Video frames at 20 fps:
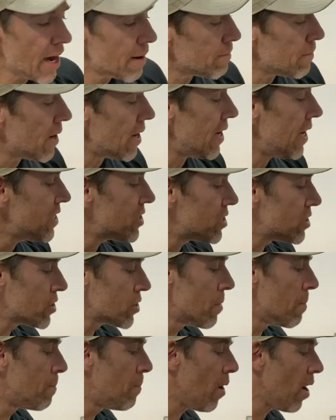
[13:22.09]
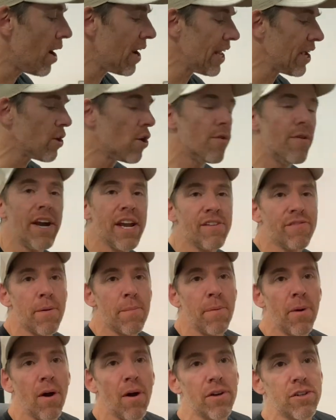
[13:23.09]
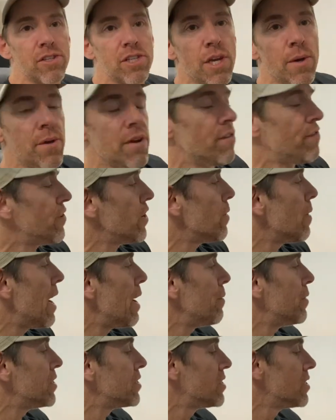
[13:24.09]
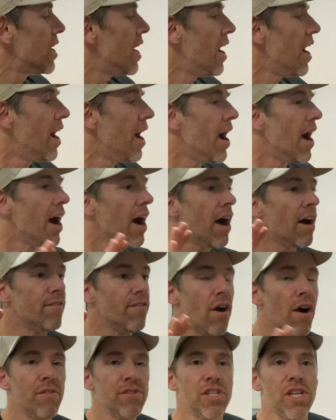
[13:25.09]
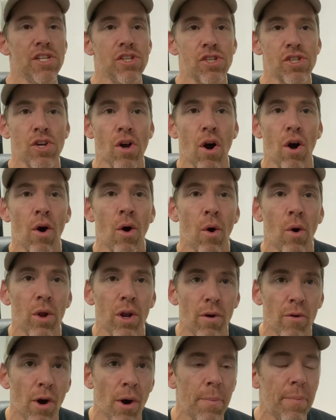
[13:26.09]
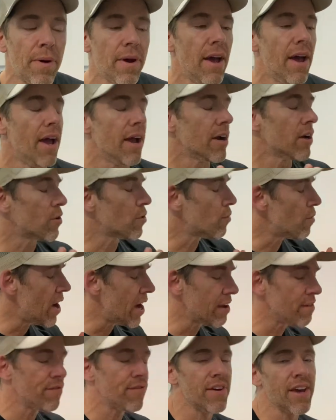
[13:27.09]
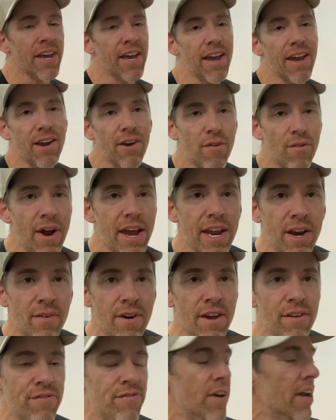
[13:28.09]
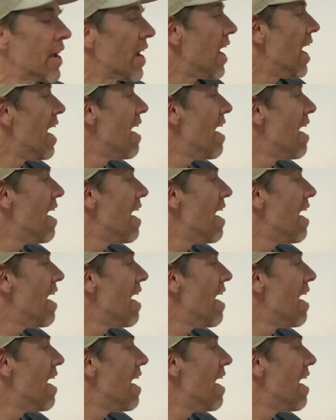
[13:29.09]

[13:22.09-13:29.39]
My list's compiling already for part two in a few hours. I've obviously just got Hauler up. Great figure, great, great figure.